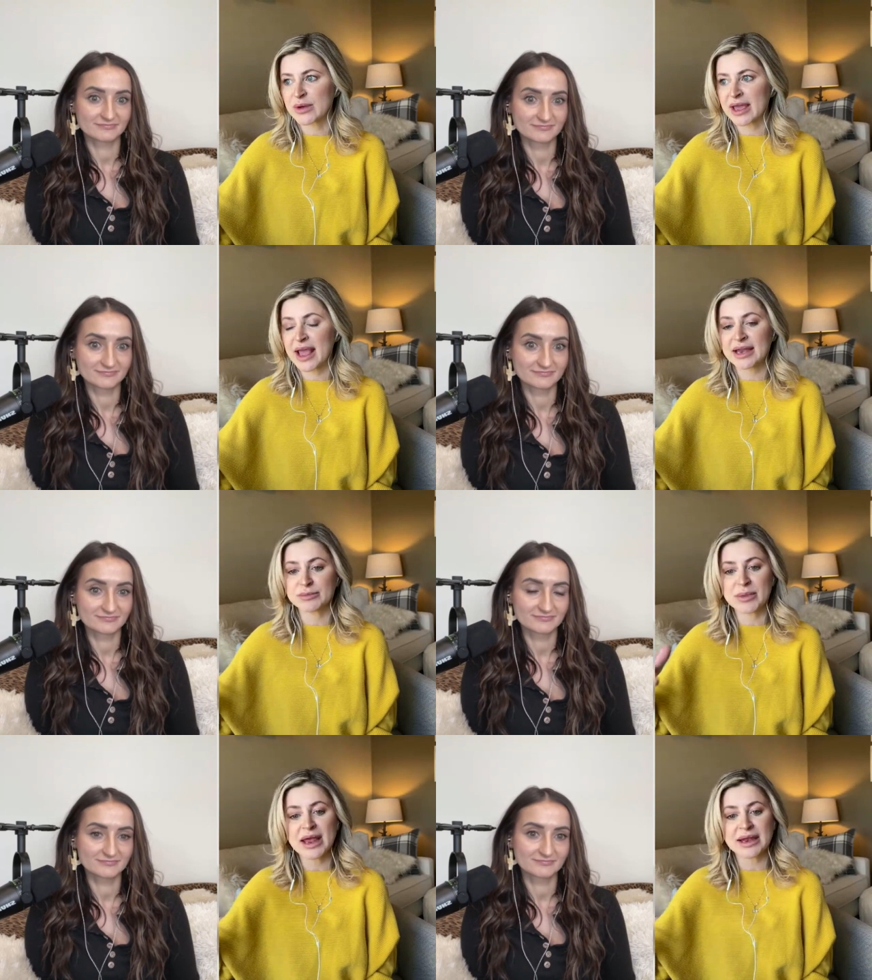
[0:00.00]
Speaker 1: and and
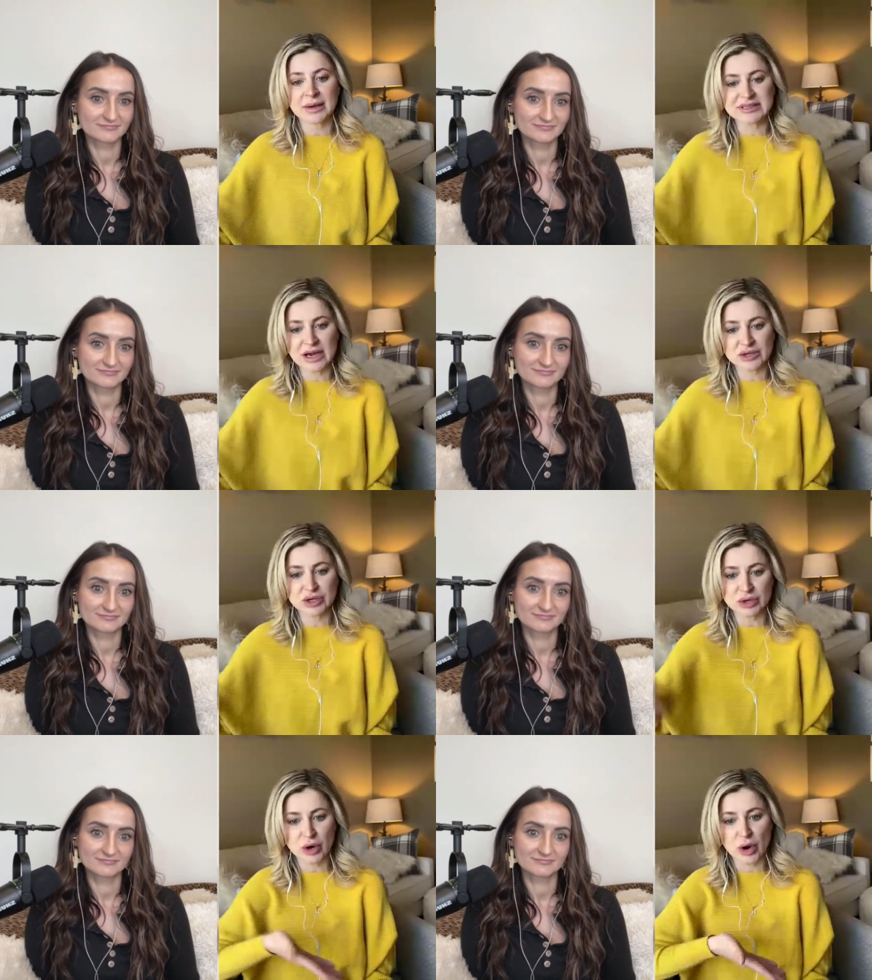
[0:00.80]
it comes down to your
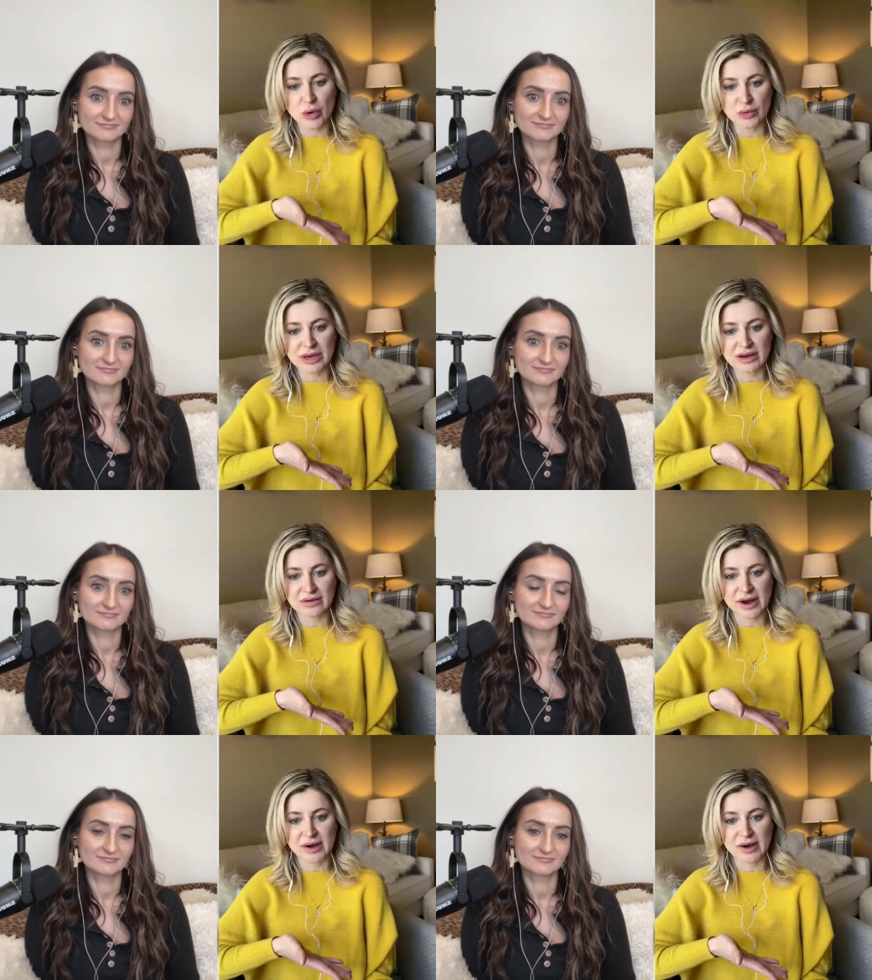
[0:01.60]
own
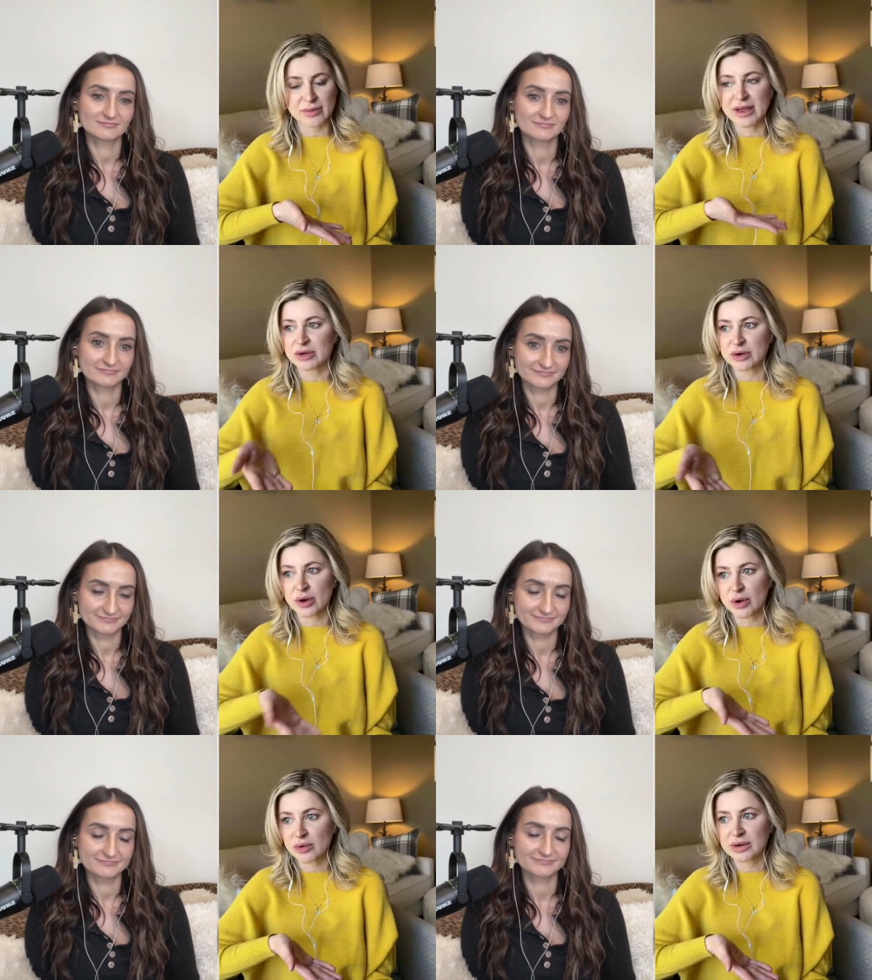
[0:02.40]
environment your
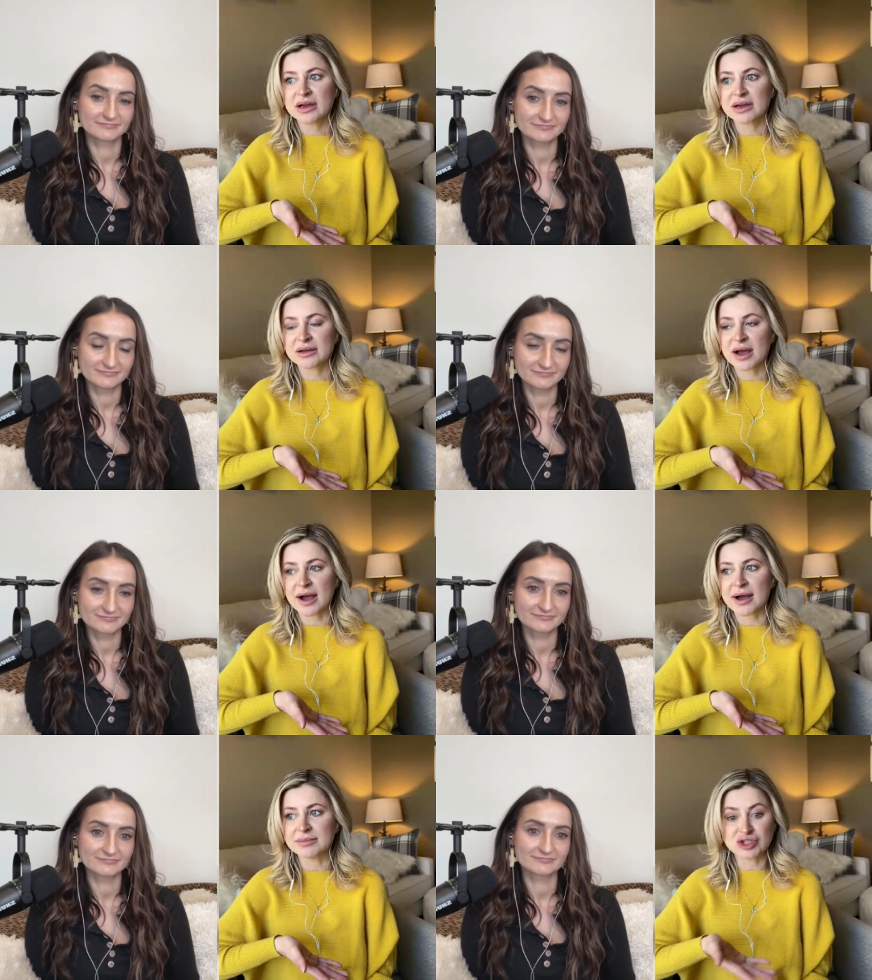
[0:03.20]
own um,
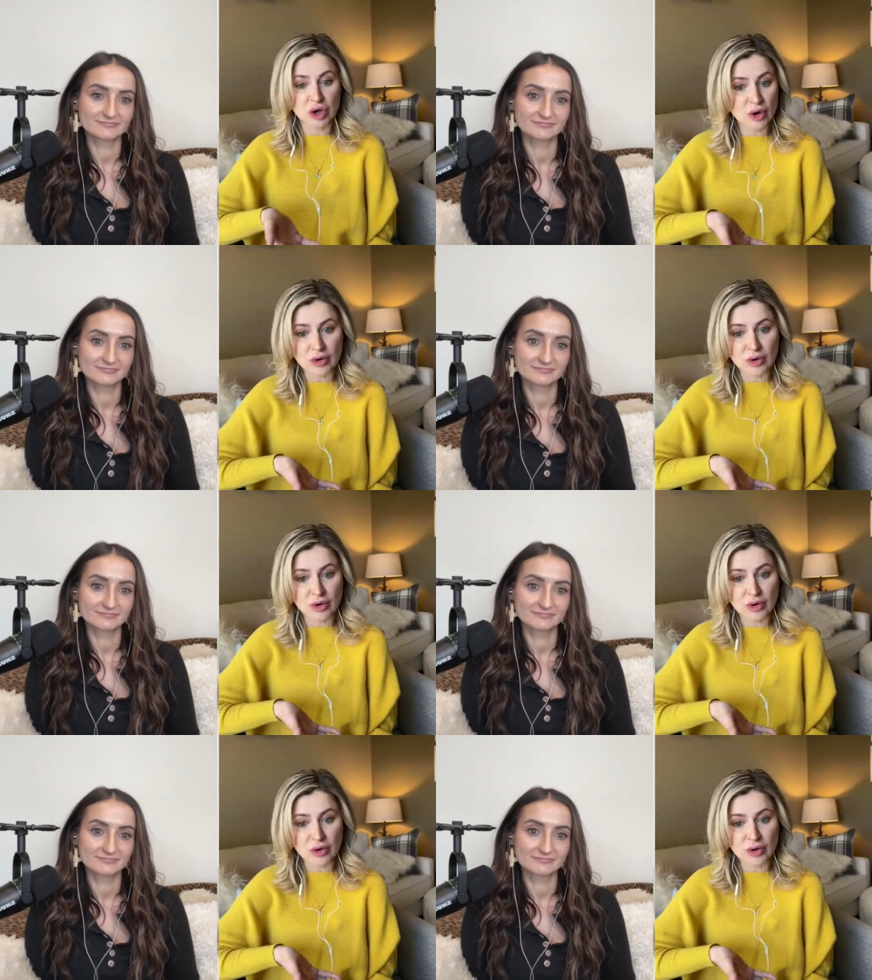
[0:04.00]
zone.